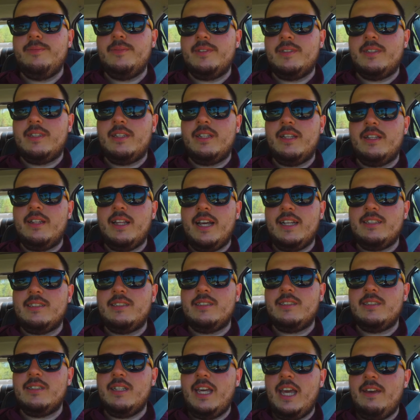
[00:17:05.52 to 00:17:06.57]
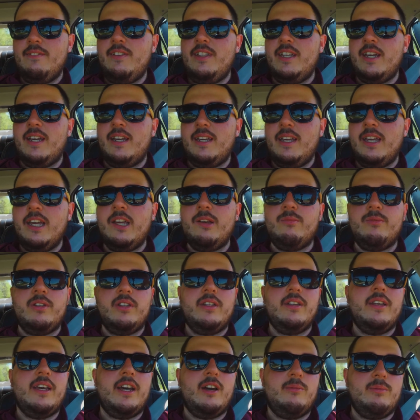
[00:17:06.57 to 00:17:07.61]
the less heavy I am,
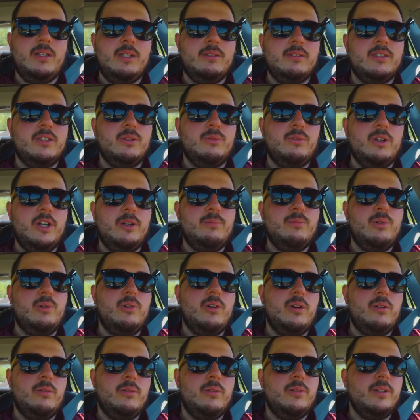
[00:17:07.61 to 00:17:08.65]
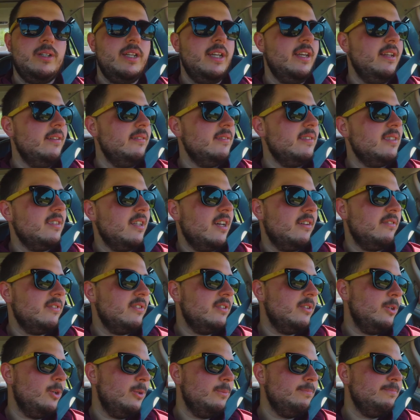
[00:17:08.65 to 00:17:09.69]
I'll be able to run more and stuff.
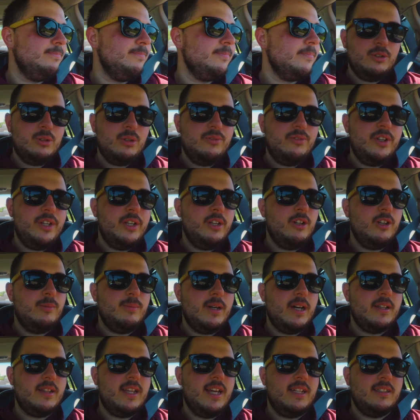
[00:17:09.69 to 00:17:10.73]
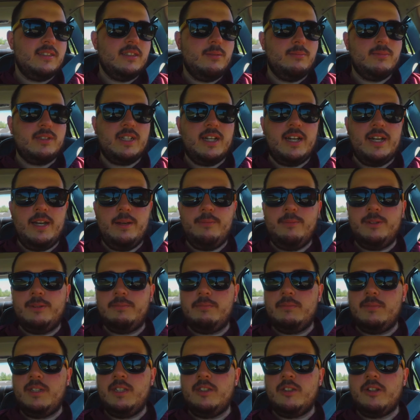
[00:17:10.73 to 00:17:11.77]
So I'll do a video about that sometime
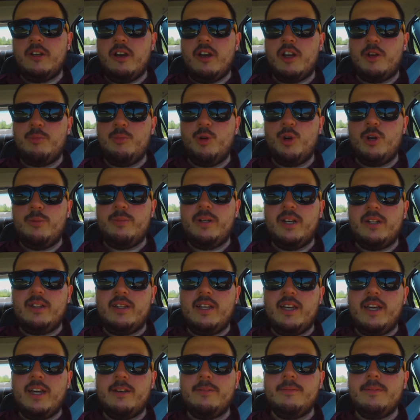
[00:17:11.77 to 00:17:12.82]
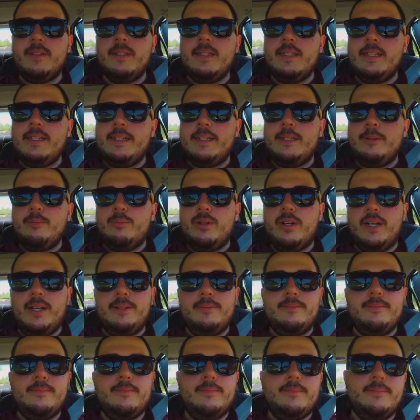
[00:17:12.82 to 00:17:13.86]
and talk more about that.
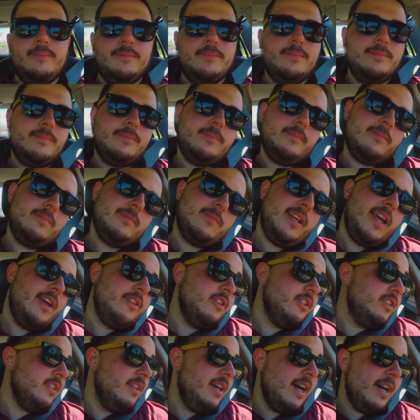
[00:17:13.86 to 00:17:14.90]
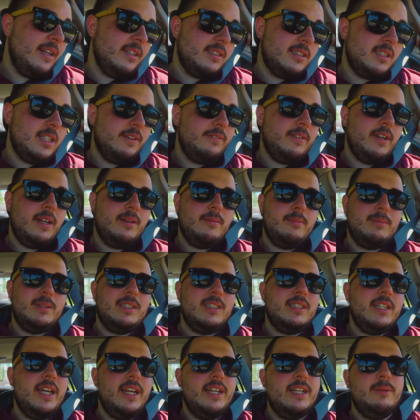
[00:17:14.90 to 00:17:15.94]
But yeah, there's a lot of stuff. I'm
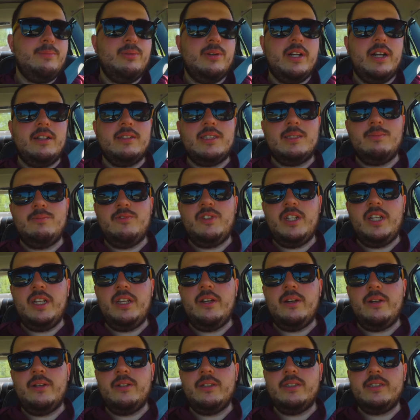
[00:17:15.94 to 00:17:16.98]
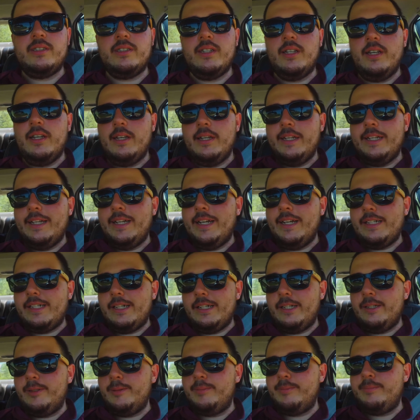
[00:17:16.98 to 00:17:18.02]
excited to put out some videos.
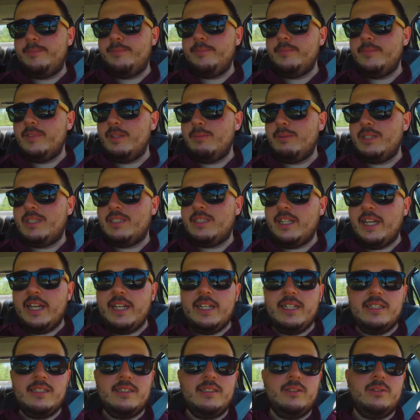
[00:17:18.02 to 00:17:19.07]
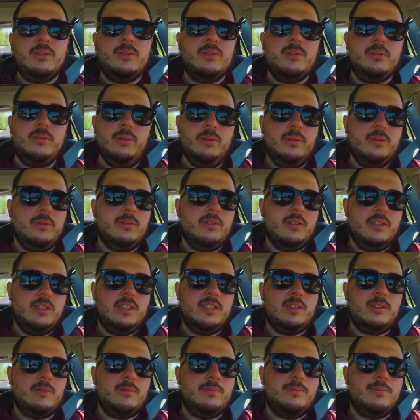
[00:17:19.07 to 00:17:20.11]
I'm excited to just